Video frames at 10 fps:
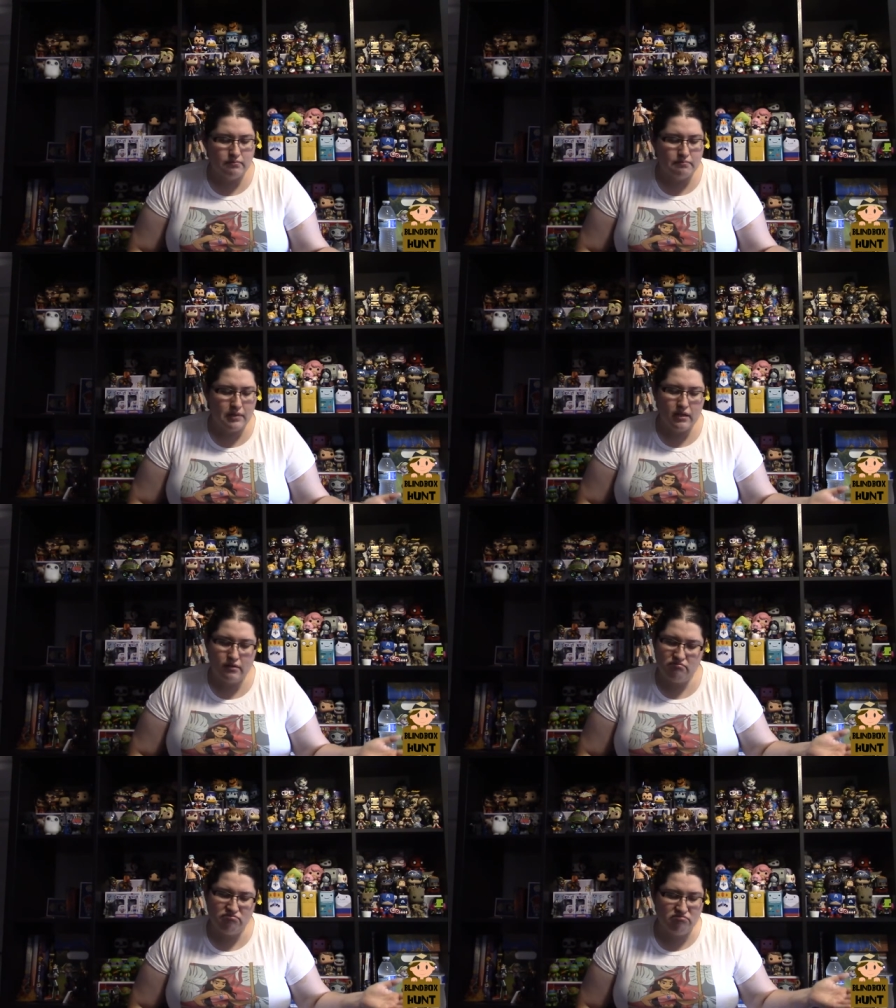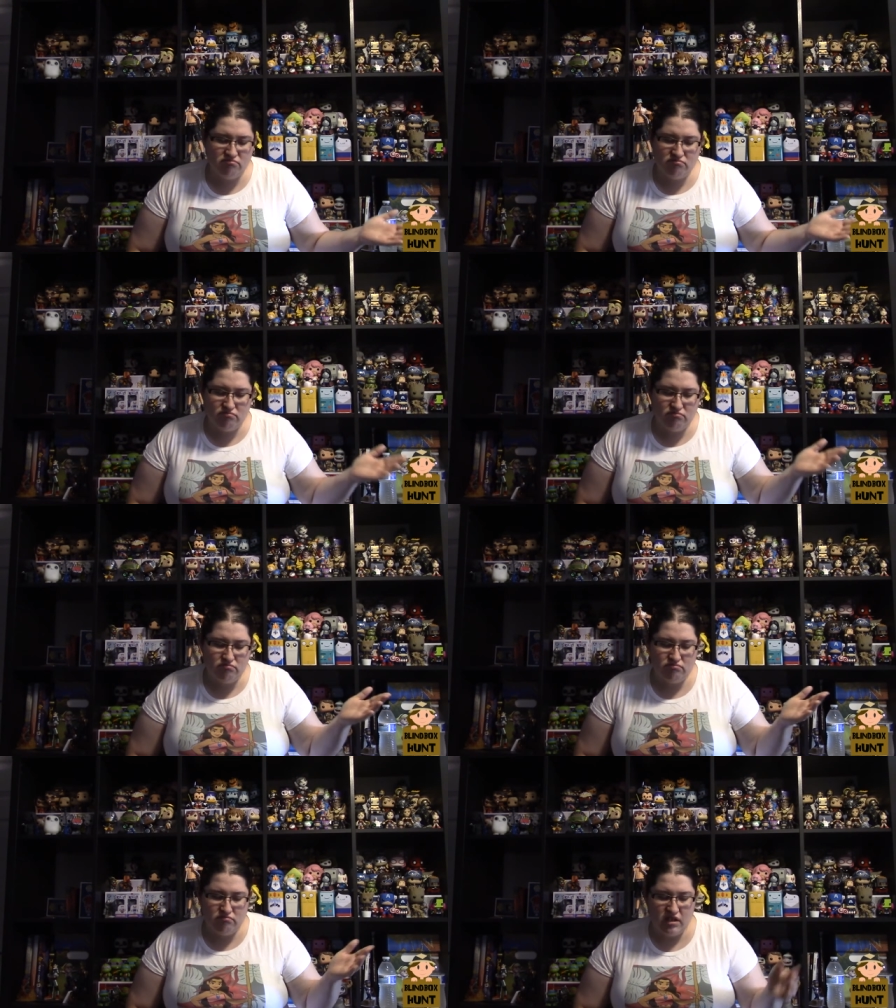But
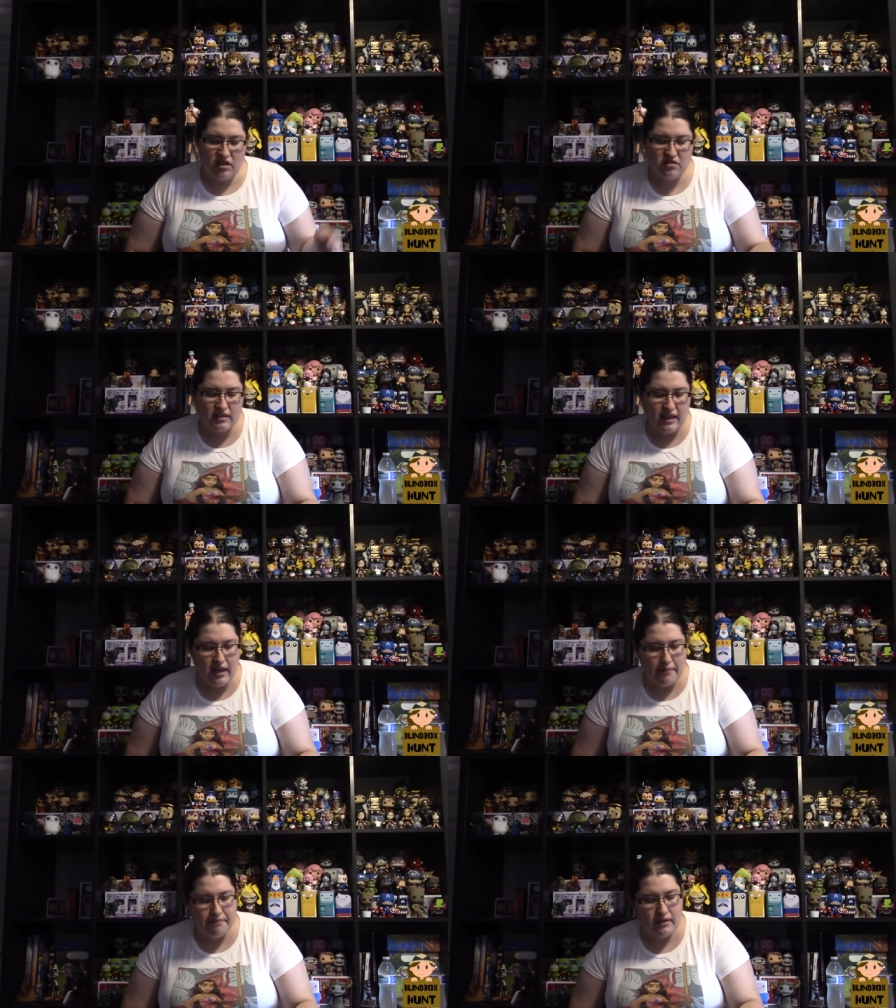there's that.